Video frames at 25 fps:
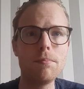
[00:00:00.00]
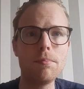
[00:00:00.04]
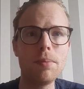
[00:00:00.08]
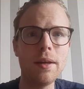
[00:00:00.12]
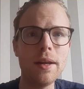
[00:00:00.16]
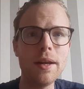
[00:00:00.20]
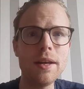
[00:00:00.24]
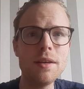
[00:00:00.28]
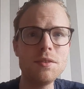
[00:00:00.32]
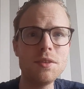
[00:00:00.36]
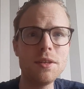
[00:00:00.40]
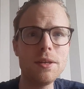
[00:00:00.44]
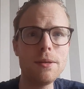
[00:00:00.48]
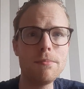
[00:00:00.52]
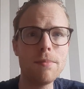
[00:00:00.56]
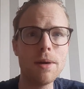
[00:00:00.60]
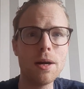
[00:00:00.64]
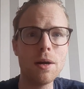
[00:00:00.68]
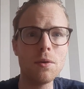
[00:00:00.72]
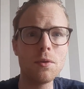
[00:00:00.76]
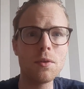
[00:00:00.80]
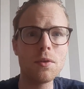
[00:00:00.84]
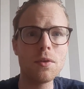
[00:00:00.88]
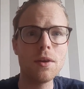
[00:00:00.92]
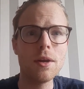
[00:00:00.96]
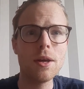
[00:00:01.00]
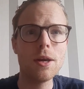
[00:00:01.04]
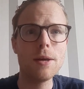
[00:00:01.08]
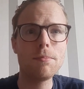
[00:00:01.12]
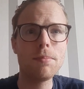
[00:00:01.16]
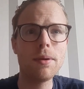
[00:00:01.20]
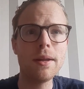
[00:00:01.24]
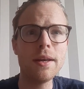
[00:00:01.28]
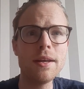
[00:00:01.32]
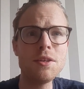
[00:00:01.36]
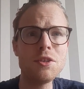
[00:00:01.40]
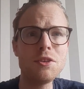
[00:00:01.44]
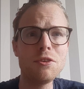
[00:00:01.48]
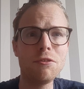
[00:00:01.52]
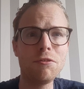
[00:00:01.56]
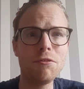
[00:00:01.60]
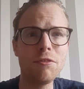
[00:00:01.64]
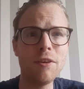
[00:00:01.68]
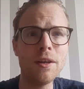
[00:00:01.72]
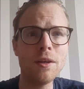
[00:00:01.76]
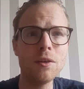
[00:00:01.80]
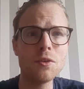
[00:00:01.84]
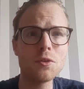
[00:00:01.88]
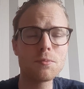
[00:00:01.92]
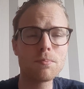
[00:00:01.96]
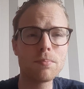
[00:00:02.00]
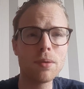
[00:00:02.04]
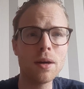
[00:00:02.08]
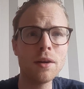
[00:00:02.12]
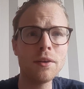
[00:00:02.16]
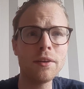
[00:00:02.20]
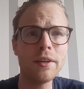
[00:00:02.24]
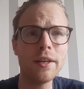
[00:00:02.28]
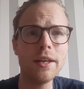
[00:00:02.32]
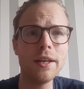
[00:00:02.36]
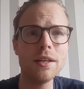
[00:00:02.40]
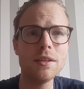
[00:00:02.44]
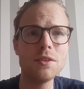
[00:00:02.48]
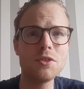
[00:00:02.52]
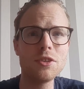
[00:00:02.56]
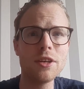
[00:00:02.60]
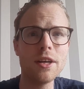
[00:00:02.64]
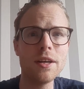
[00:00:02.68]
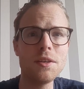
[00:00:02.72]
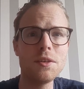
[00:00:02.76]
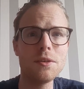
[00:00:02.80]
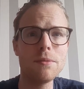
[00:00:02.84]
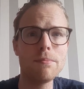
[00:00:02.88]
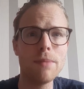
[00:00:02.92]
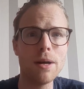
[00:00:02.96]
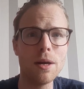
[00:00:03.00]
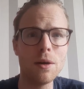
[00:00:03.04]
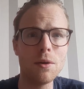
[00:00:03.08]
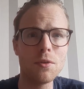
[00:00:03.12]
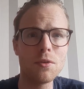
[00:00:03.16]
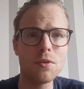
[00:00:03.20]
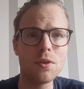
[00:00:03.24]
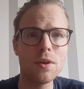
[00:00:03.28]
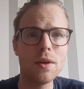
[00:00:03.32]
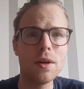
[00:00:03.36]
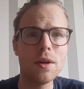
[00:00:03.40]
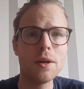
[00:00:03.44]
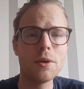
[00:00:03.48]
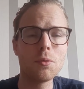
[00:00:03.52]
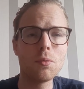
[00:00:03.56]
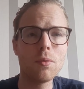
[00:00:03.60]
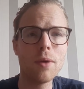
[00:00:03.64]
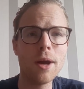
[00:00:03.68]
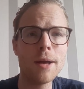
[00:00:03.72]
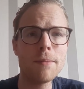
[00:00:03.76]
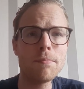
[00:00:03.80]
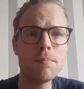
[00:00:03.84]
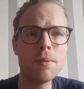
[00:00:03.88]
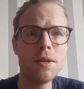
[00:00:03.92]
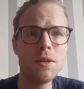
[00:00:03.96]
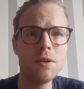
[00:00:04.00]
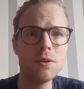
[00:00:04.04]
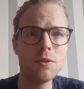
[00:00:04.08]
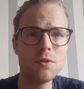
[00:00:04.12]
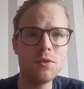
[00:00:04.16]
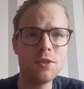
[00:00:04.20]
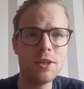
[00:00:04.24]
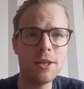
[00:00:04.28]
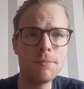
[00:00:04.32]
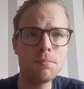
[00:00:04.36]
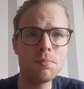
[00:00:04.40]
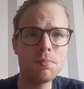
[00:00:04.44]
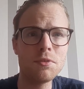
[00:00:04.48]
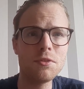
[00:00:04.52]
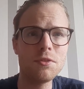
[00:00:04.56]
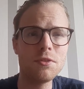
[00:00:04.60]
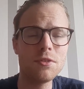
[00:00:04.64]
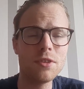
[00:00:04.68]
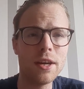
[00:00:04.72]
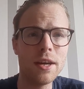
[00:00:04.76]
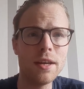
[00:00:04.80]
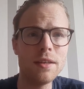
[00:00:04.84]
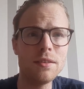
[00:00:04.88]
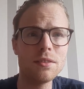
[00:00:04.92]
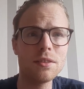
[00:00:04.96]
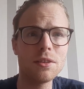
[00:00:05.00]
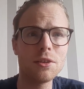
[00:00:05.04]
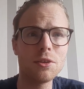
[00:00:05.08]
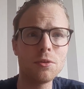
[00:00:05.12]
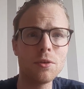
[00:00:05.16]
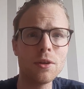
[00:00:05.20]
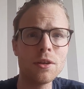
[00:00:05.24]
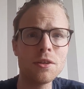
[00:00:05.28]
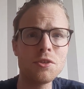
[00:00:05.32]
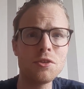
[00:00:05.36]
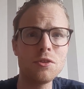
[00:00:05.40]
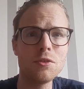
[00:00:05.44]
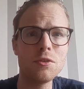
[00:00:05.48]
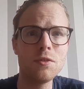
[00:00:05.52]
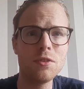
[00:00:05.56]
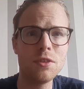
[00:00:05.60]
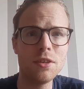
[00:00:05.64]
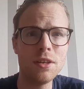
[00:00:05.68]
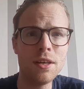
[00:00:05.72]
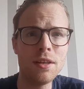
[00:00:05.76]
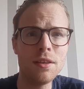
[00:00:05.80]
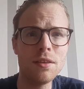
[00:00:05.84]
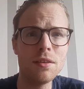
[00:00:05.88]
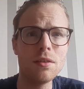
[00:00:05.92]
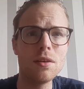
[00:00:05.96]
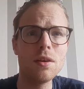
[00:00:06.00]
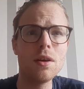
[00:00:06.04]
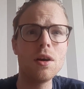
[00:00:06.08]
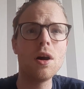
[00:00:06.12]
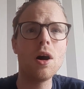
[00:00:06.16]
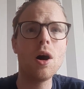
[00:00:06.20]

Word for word: Place in mouth. Place your fingers partly inside your mouth, wrapping your tips tight across your teeth.